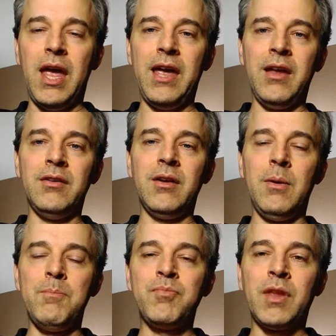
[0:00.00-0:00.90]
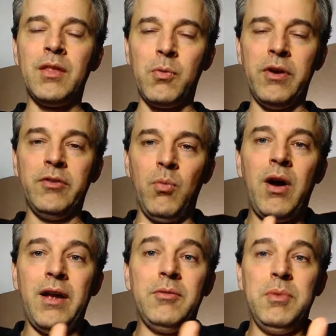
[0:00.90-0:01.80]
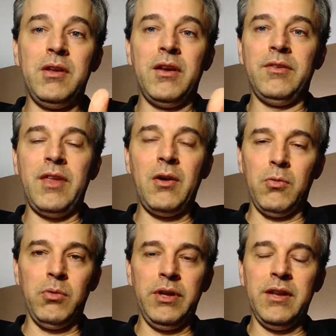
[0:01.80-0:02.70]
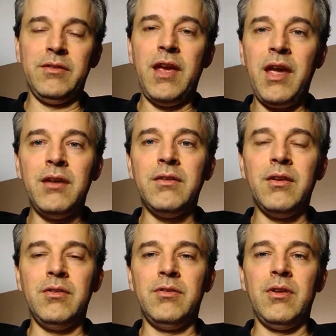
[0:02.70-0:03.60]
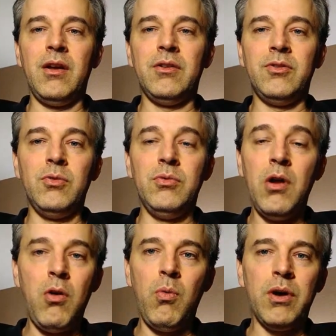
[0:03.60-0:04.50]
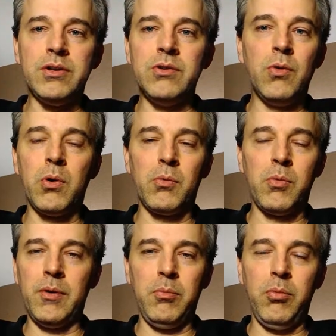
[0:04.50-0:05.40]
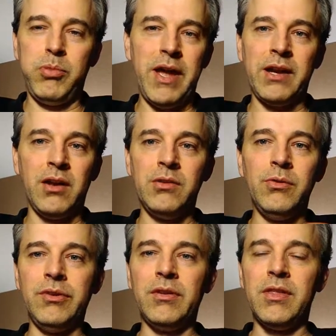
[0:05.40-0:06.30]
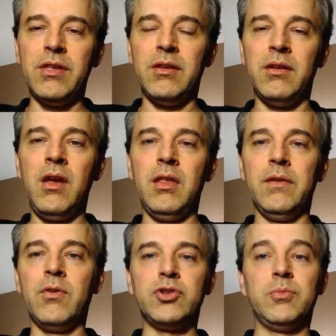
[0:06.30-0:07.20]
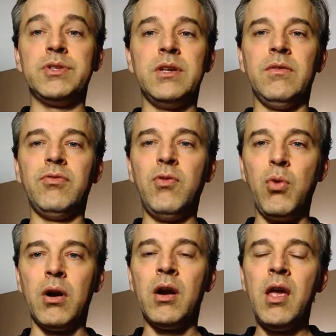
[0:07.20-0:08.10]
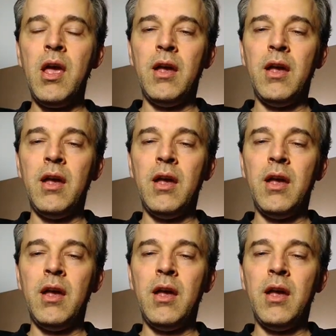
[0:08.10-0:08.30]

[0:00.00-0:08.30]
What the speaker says: And the reason why is because they don't really intend to know what you're planning on using the virtual machine for.